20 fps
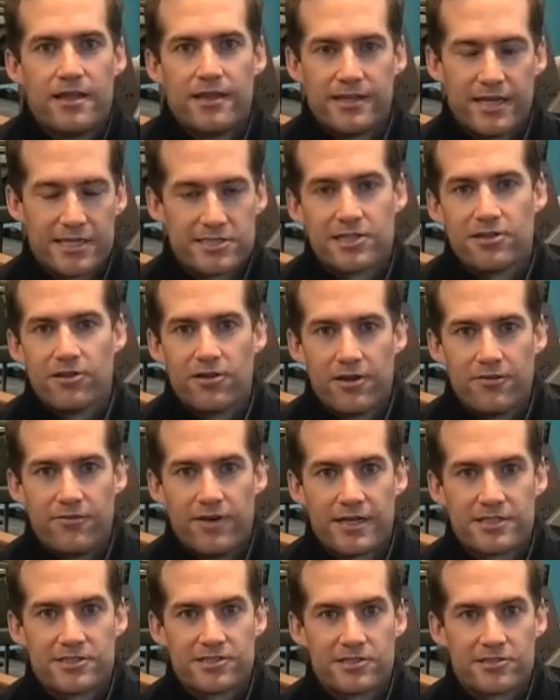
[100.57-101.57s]
that's a lot of
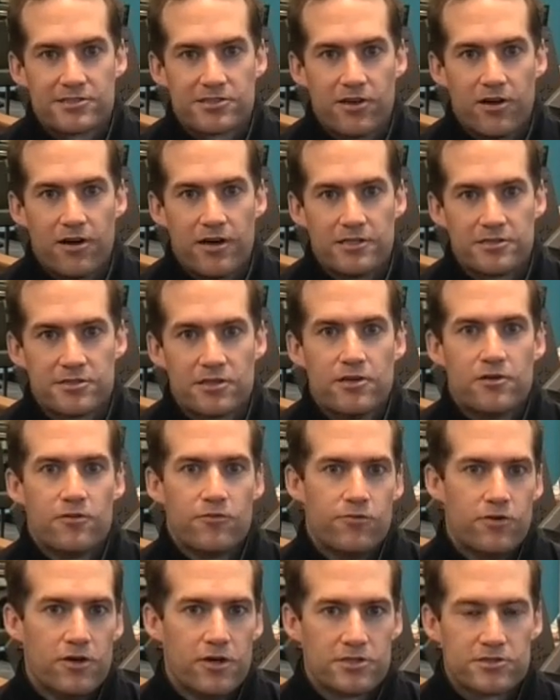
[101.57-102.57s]
exercise,
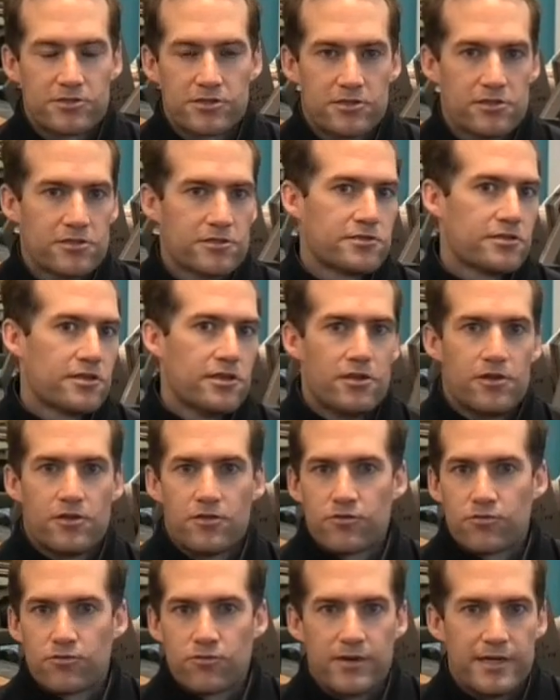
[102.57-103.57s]
versus
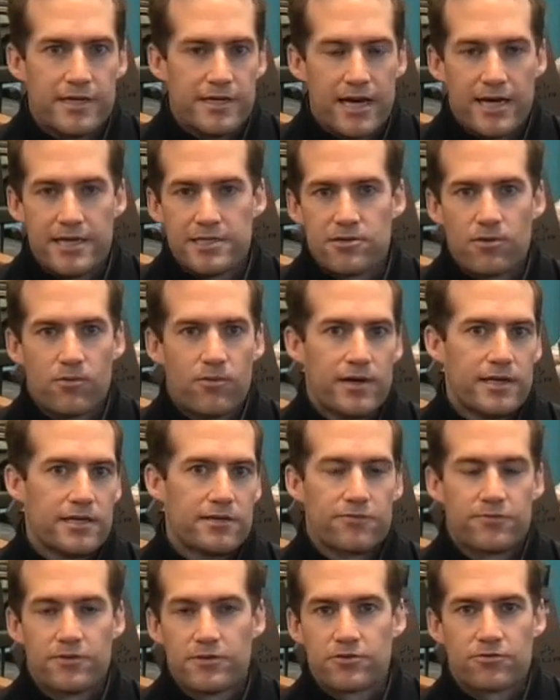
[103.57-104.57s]
3 days a
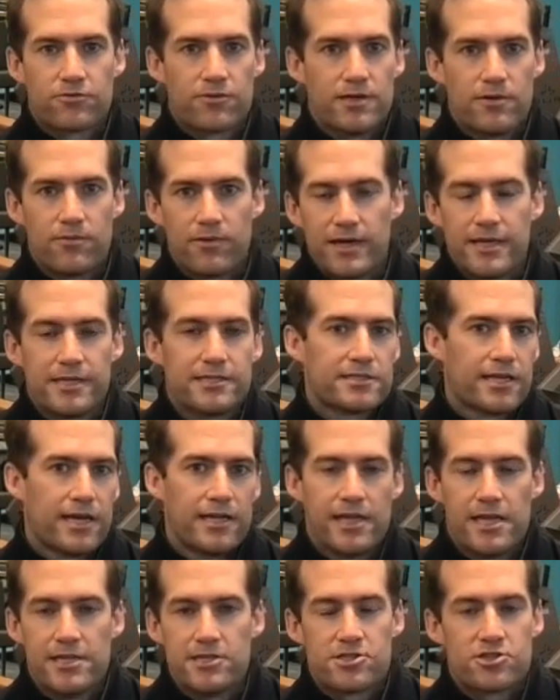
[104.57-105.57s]
week for 3 weeks
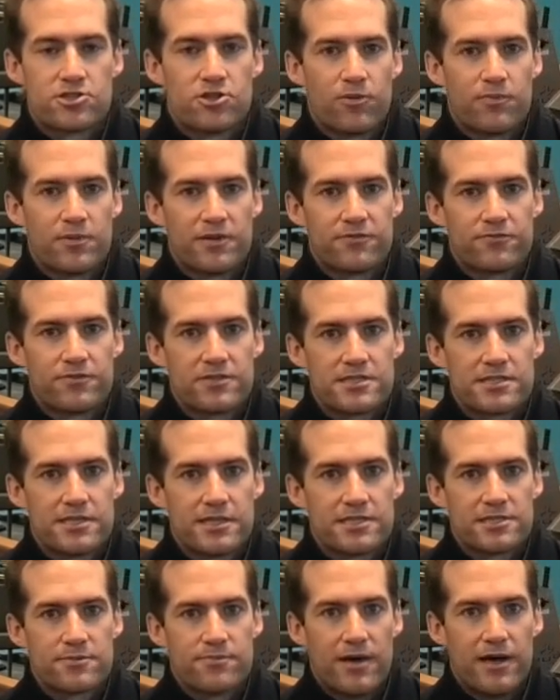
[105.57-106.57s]
and then stopping for
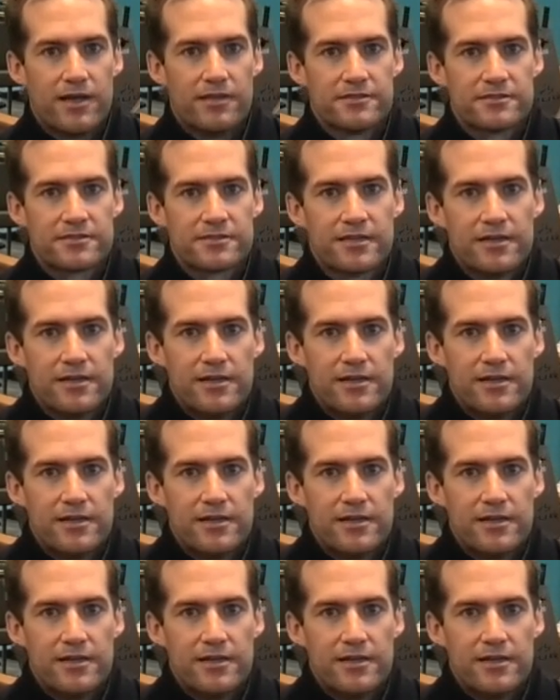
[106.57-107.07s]
6 months.